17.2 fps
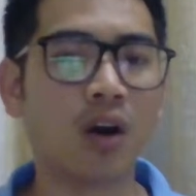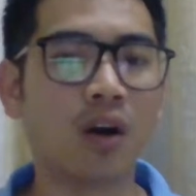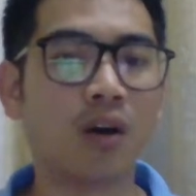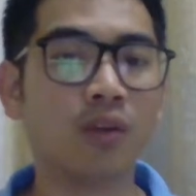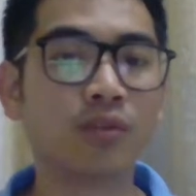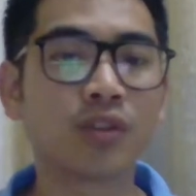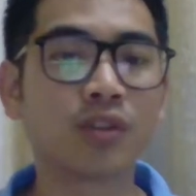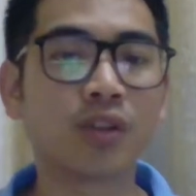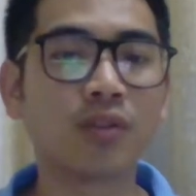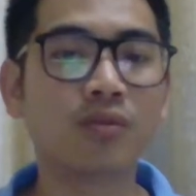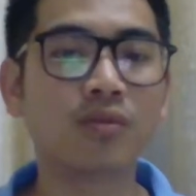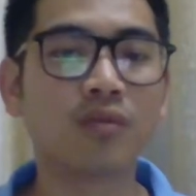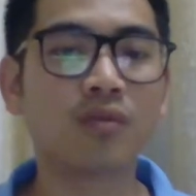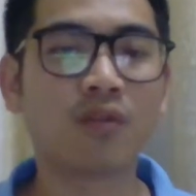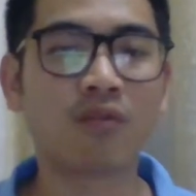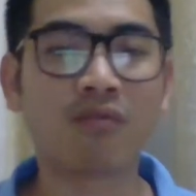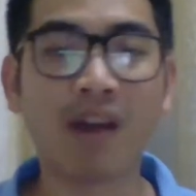
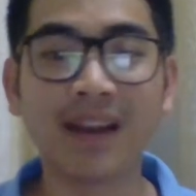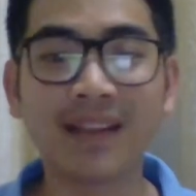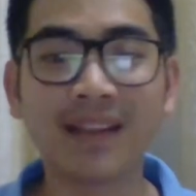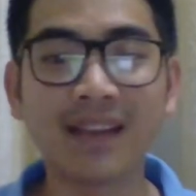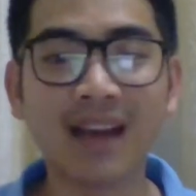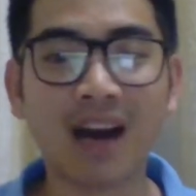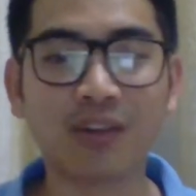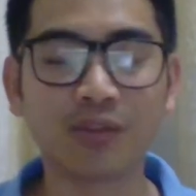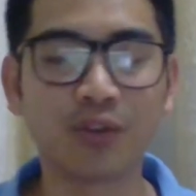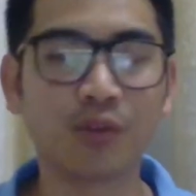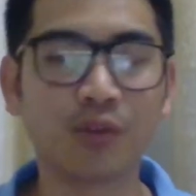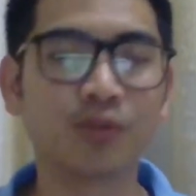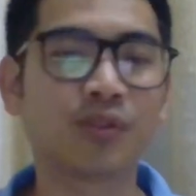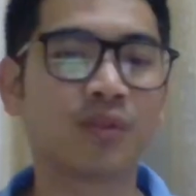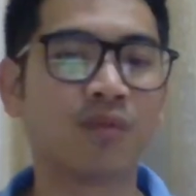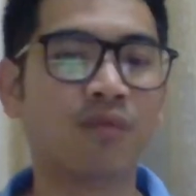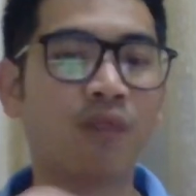Also, writing out
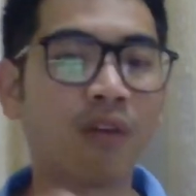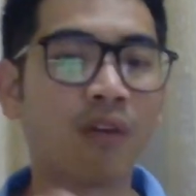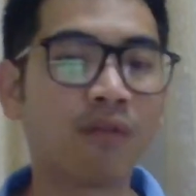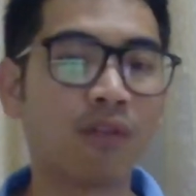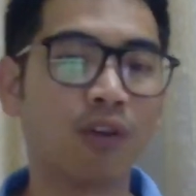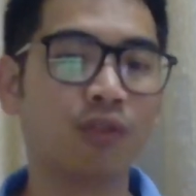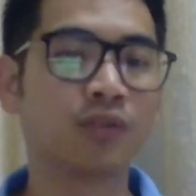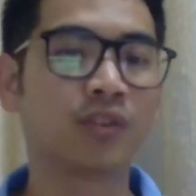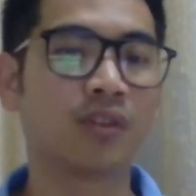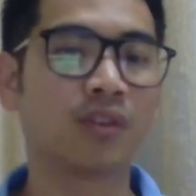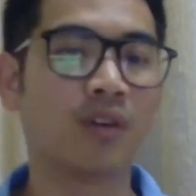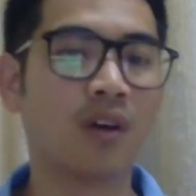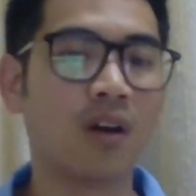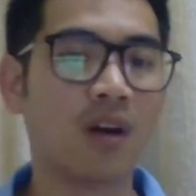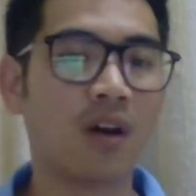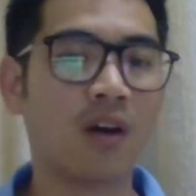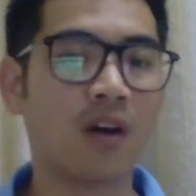those workflows
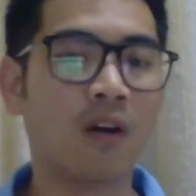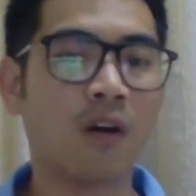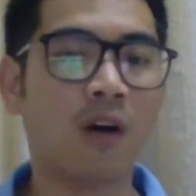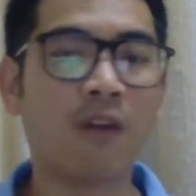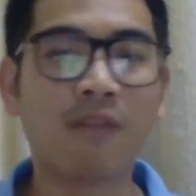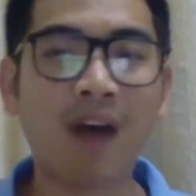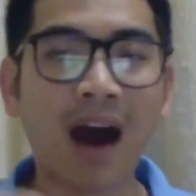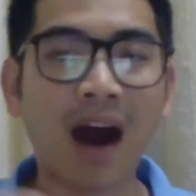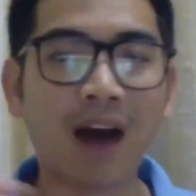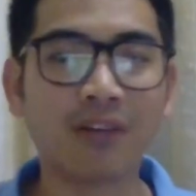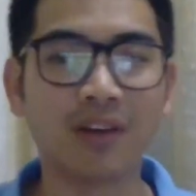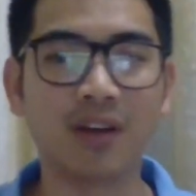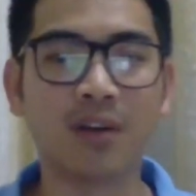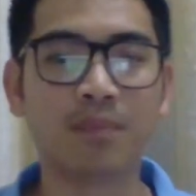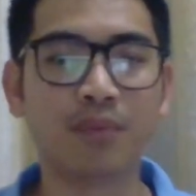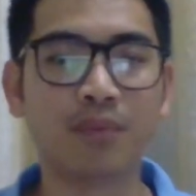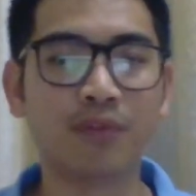of how the
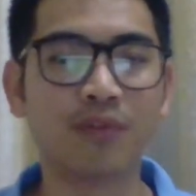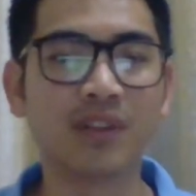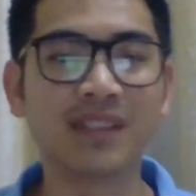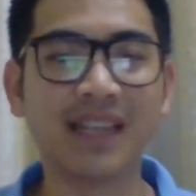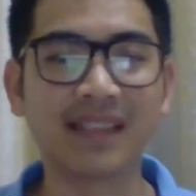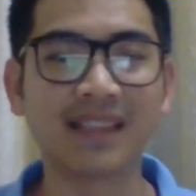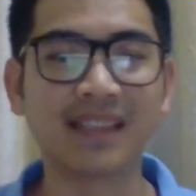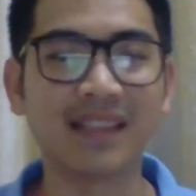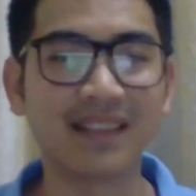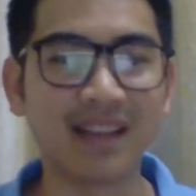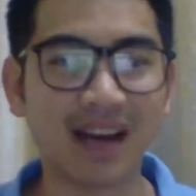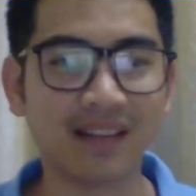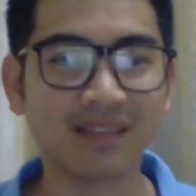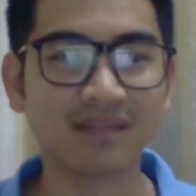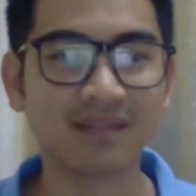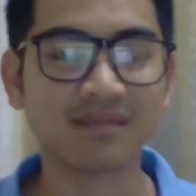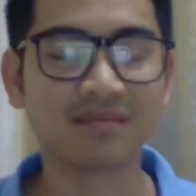approval is getting done
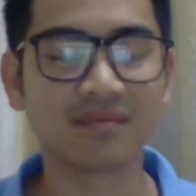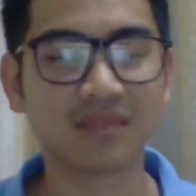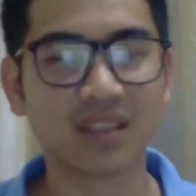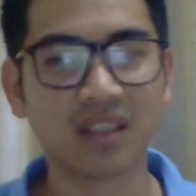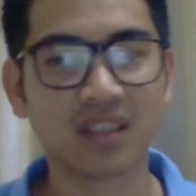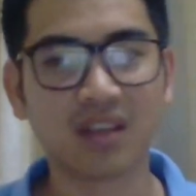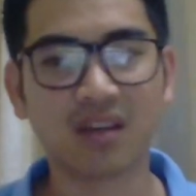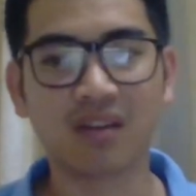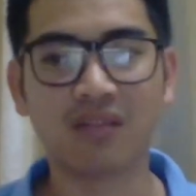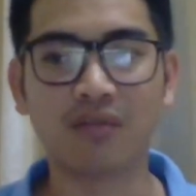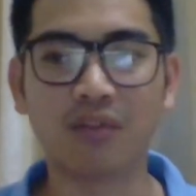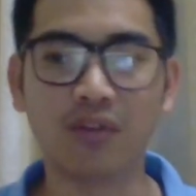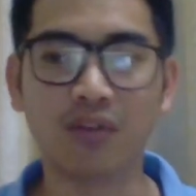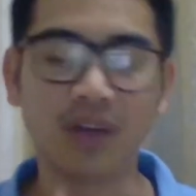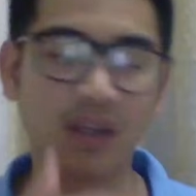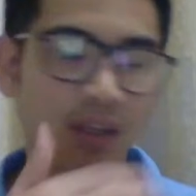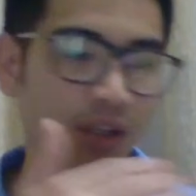for
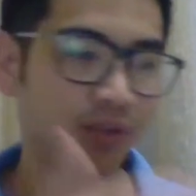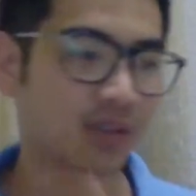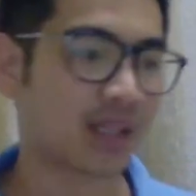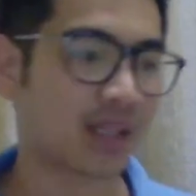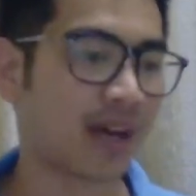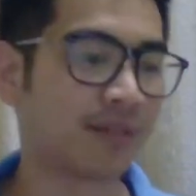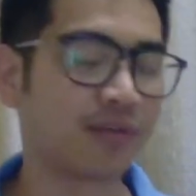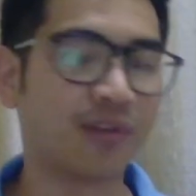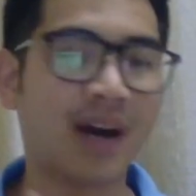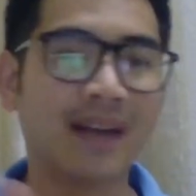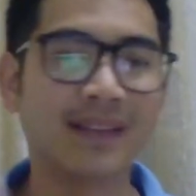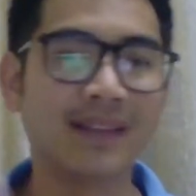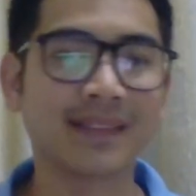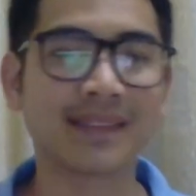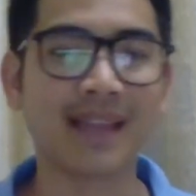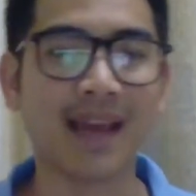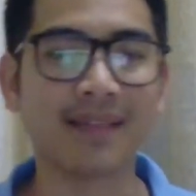the new staff to
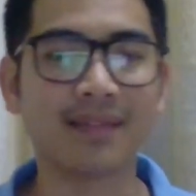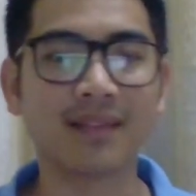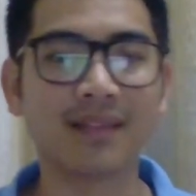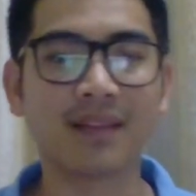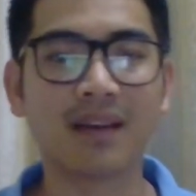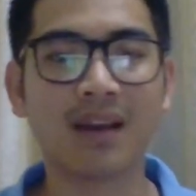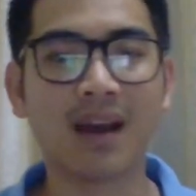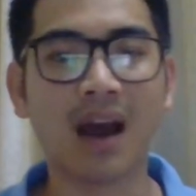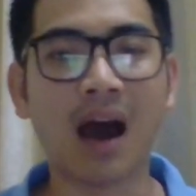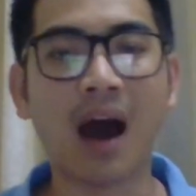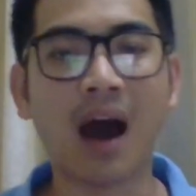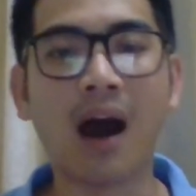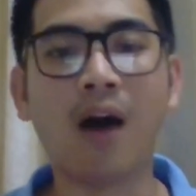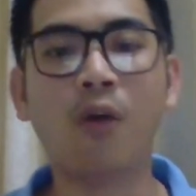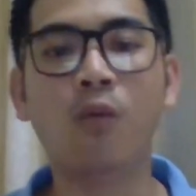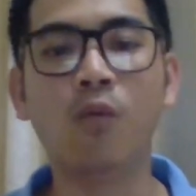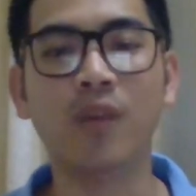understand how
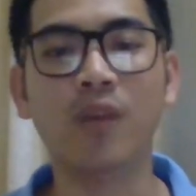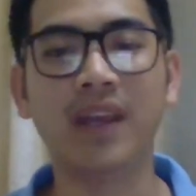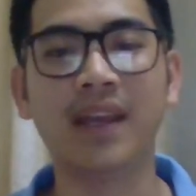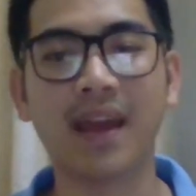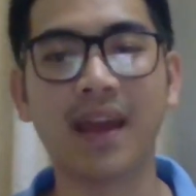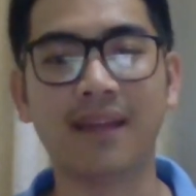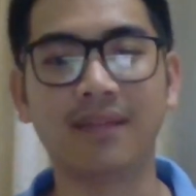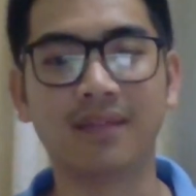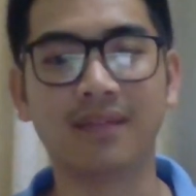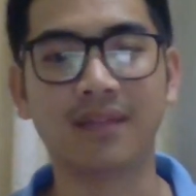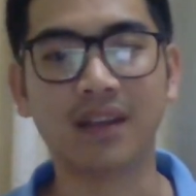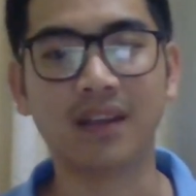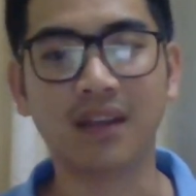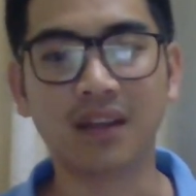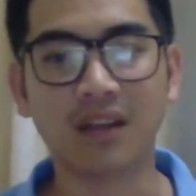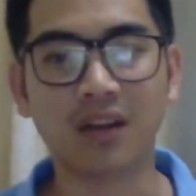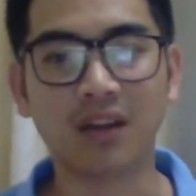we can
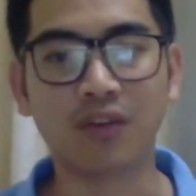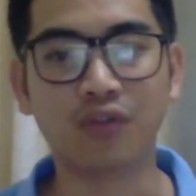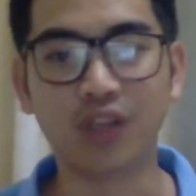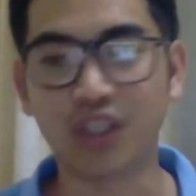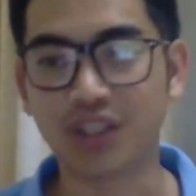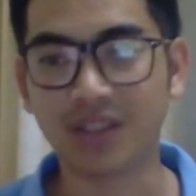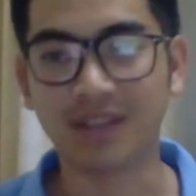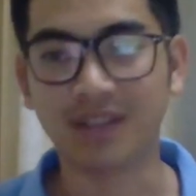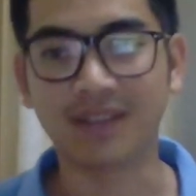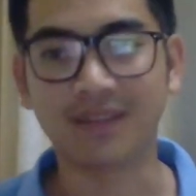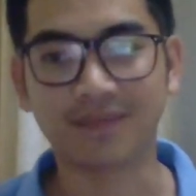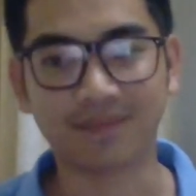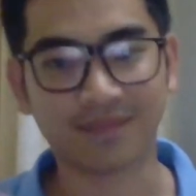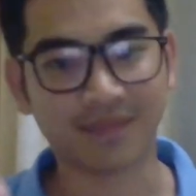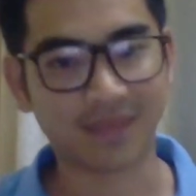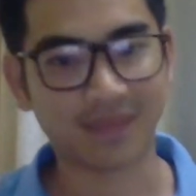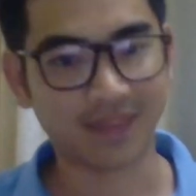reach
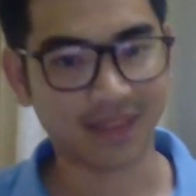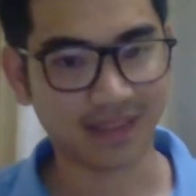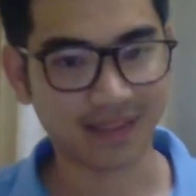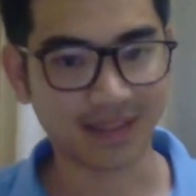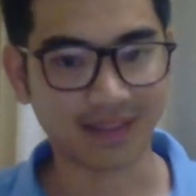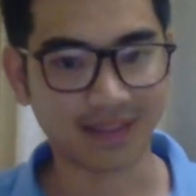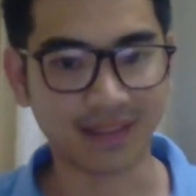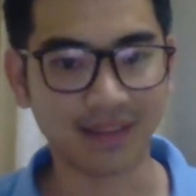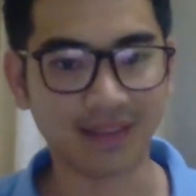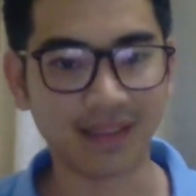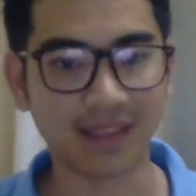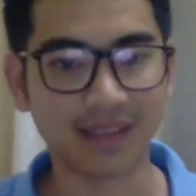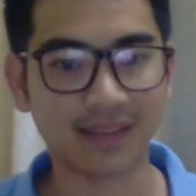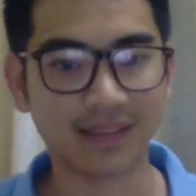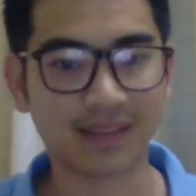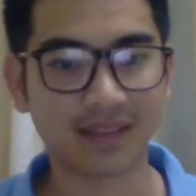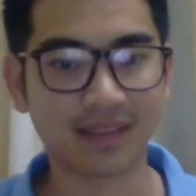certain
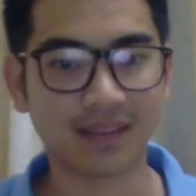things